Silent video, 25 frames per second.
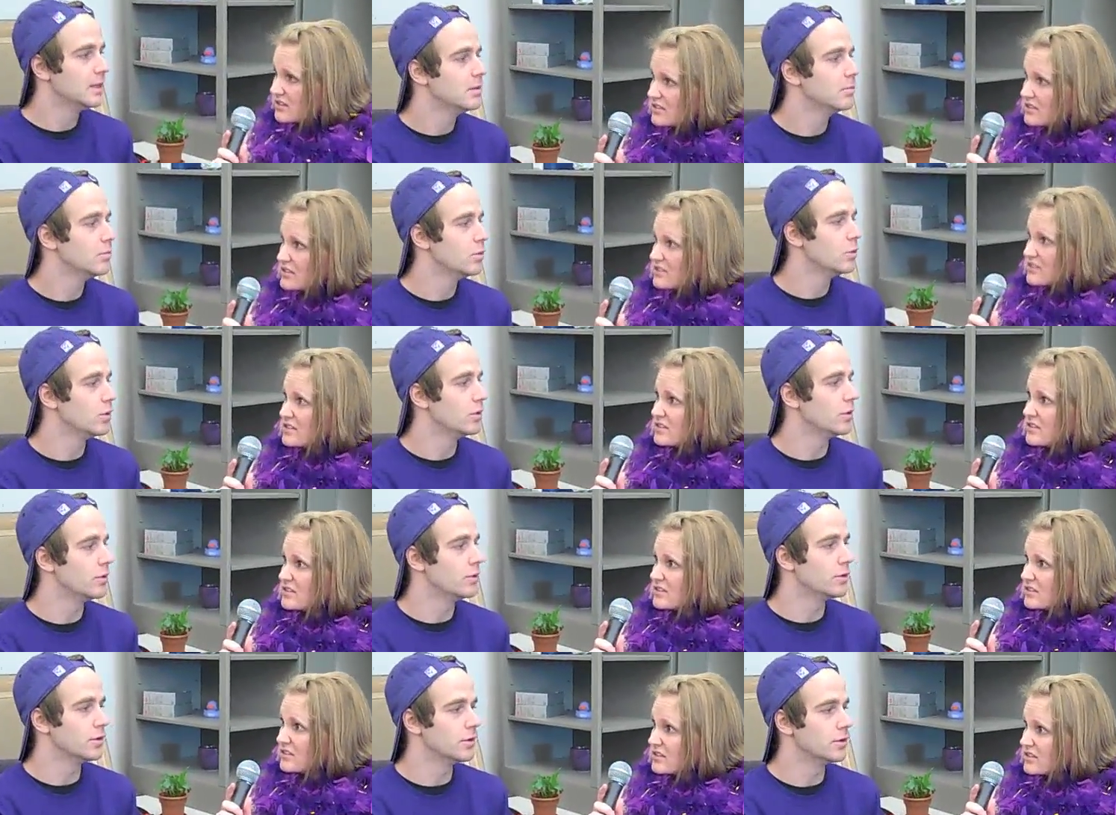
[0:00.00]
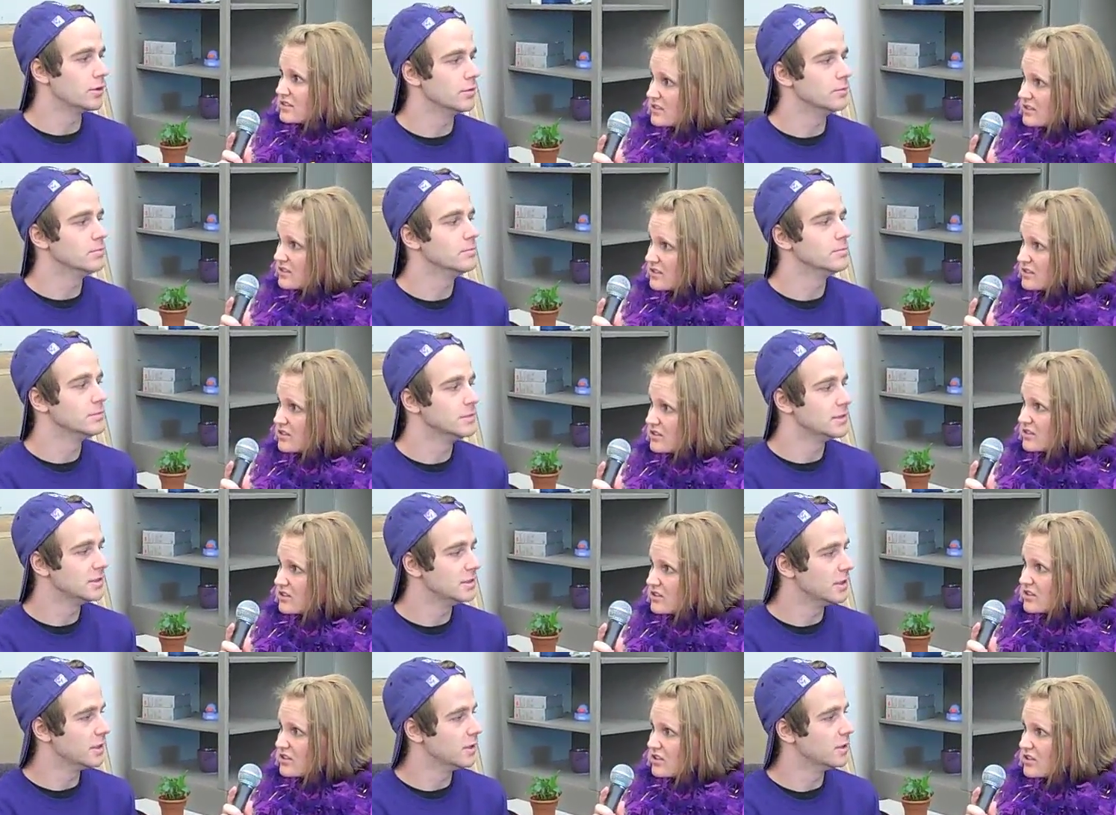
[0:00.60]
Speaker 1: pulled through.
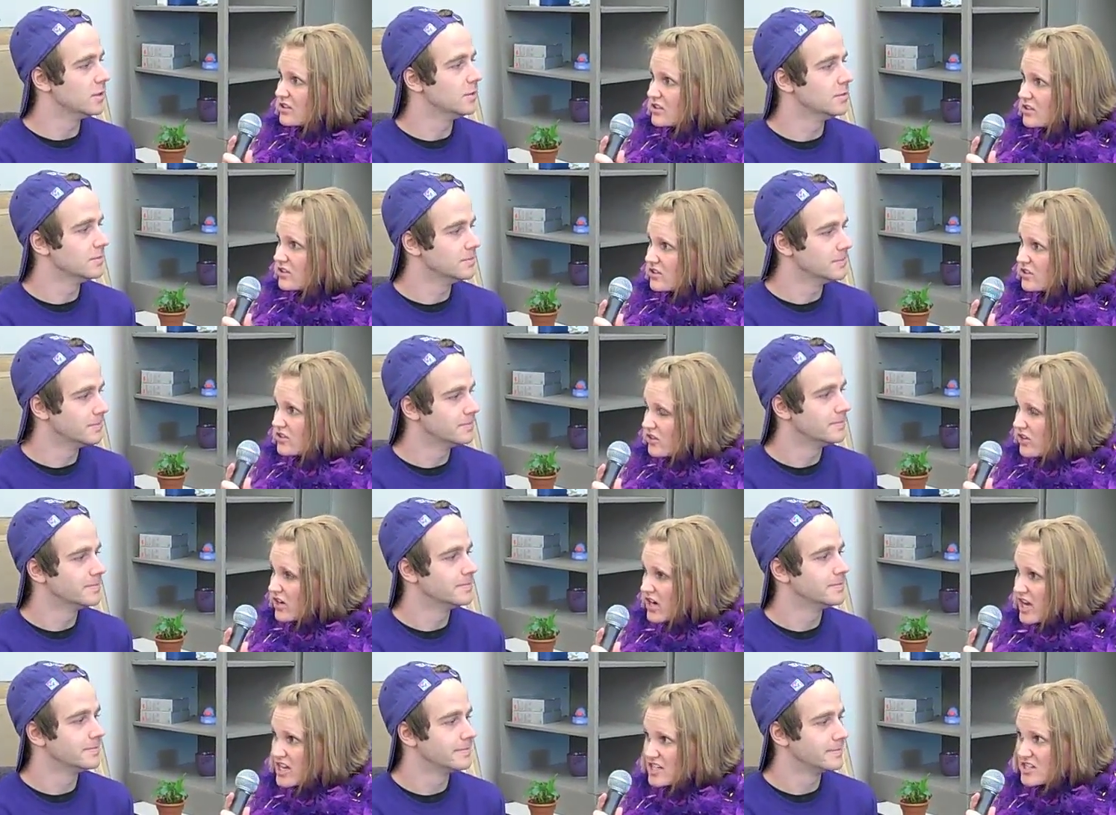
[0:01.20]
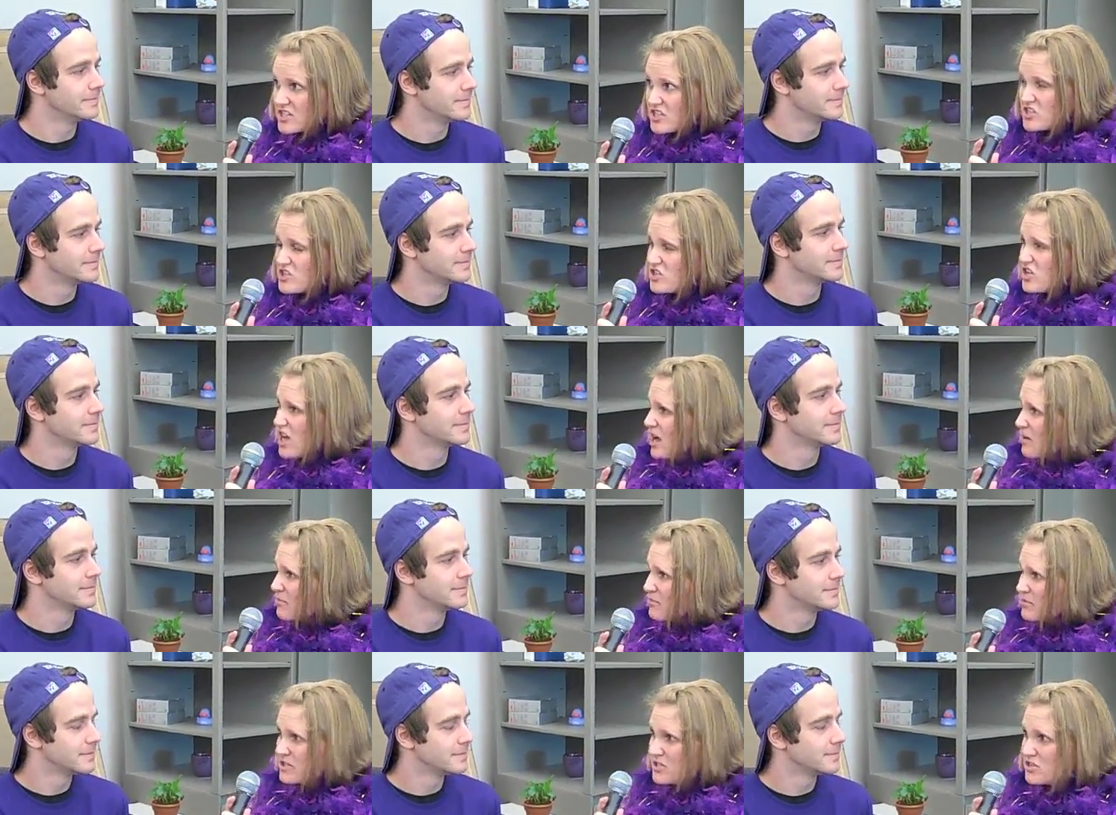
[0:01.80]
So
Speaker 2: great. Did you
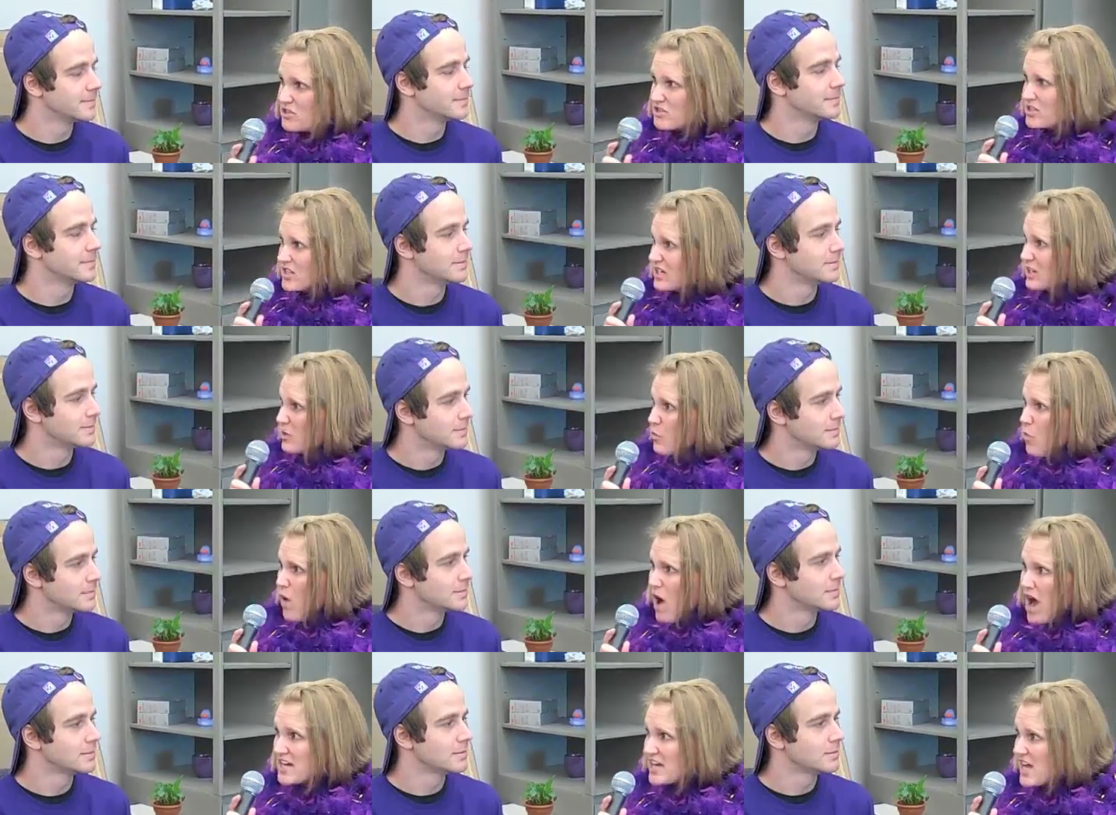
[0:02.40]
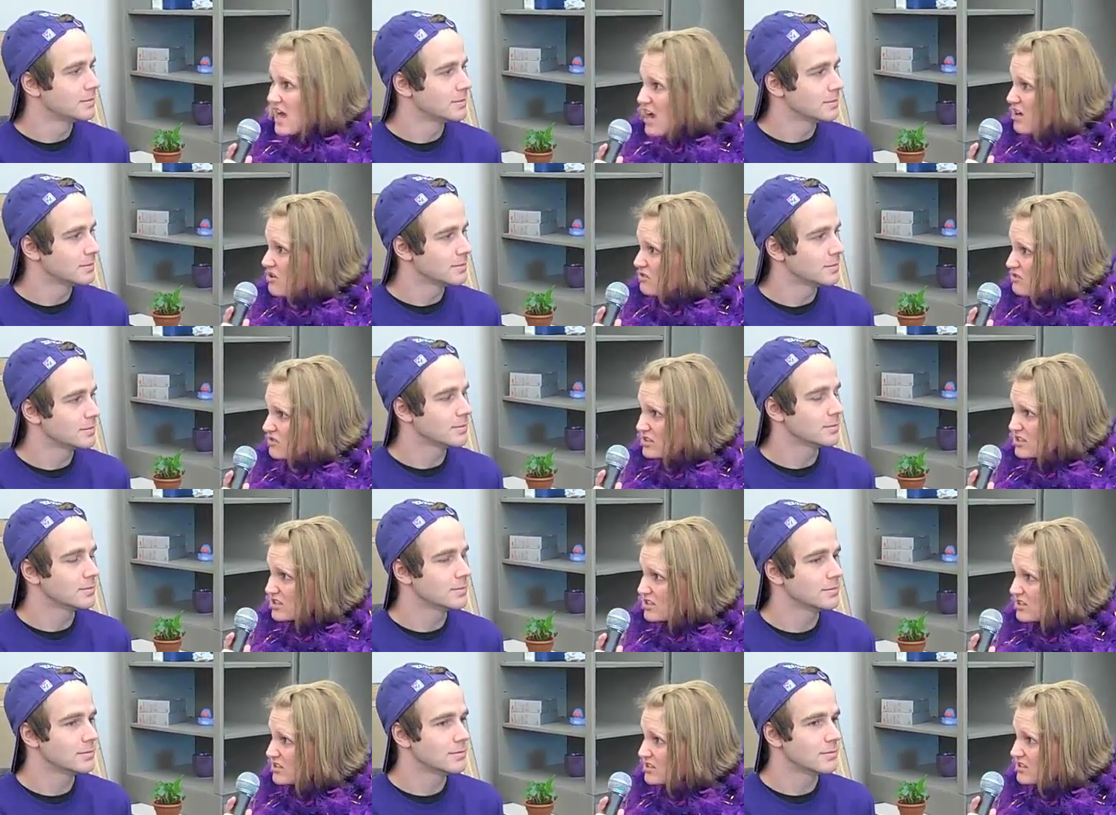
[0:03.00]
happen to use any
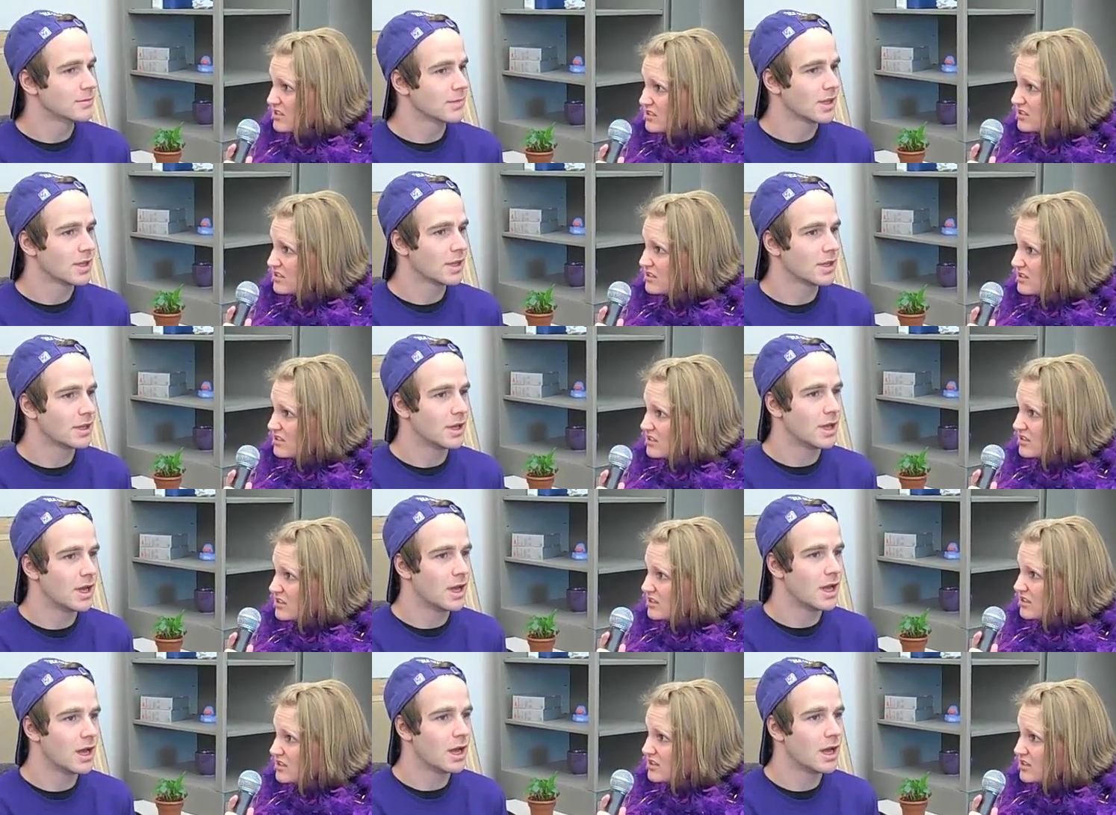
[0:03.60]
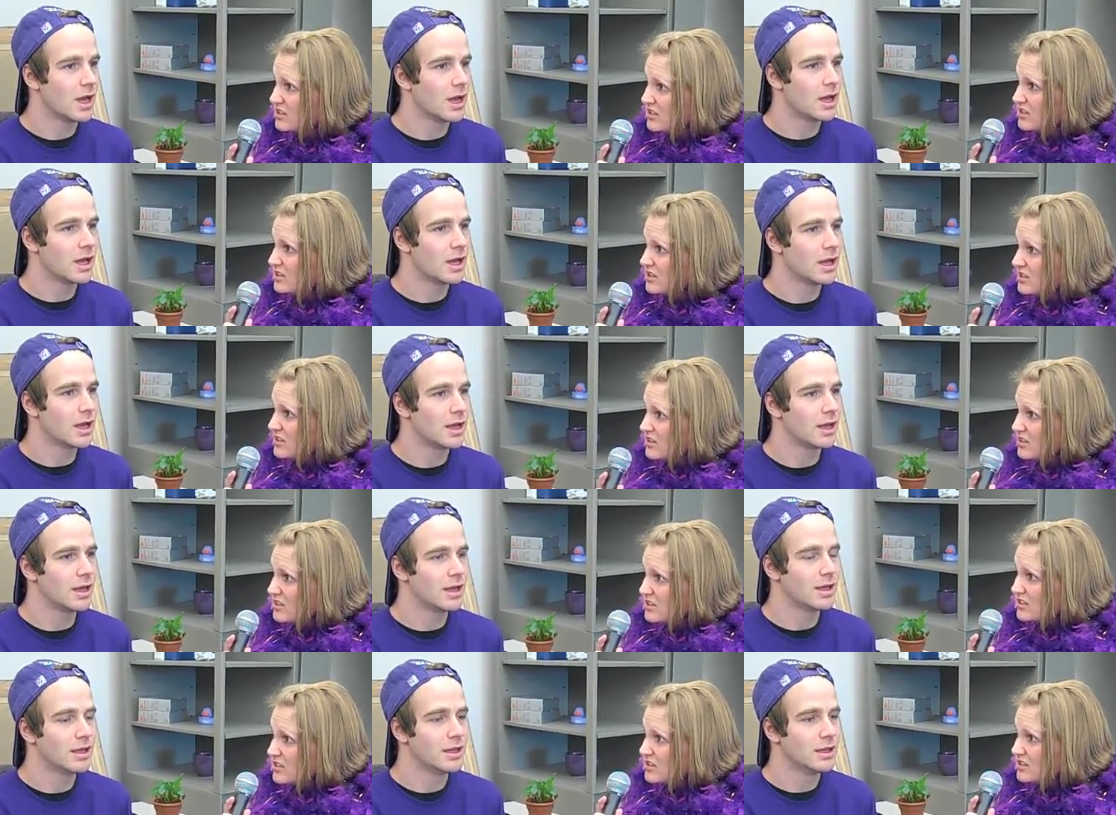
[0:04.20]
whiteout?
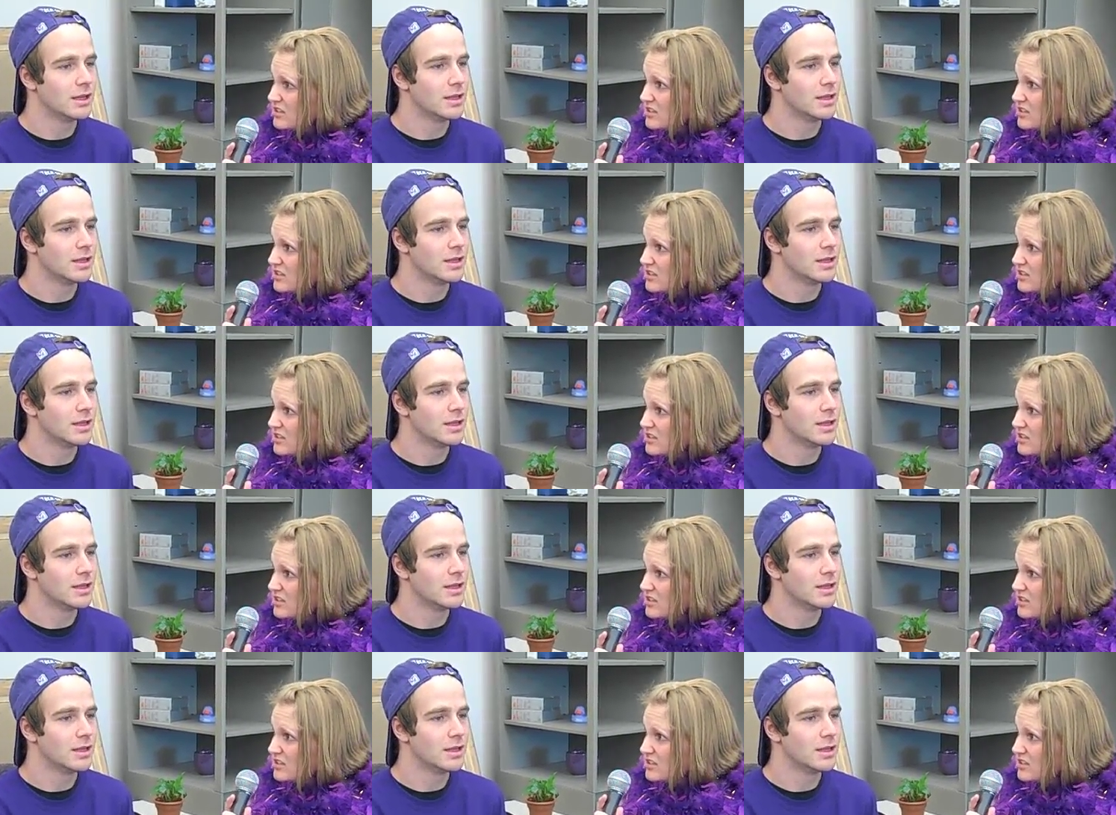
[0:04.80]
Speaker 1: Uh,